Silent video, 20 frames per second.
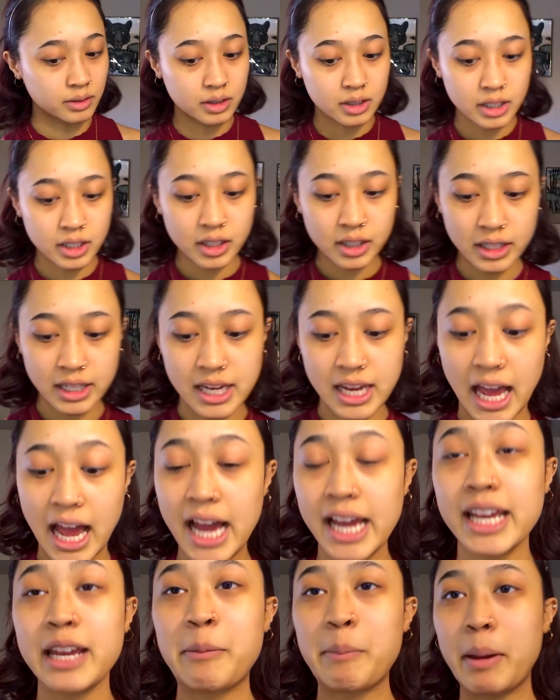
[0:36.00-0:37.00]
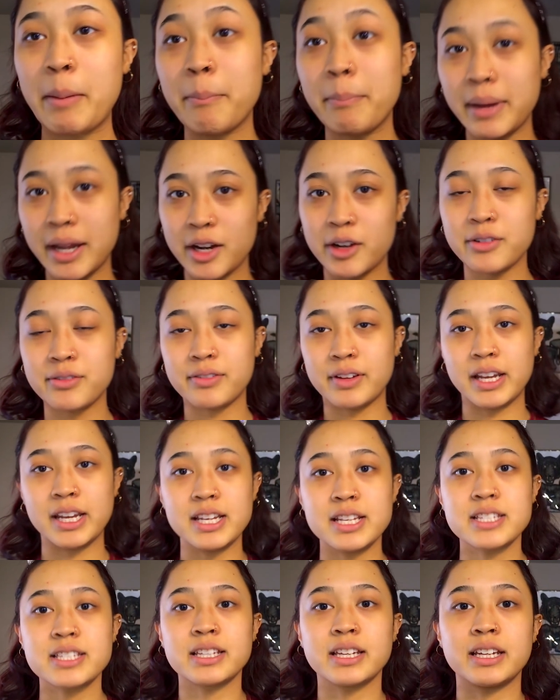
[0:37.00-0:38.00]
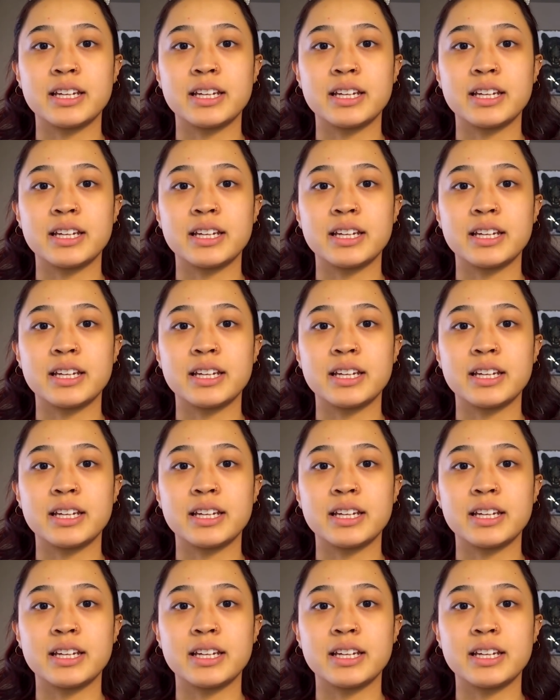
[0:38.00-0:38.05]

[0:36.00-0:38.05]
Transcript: clearly I am barefaced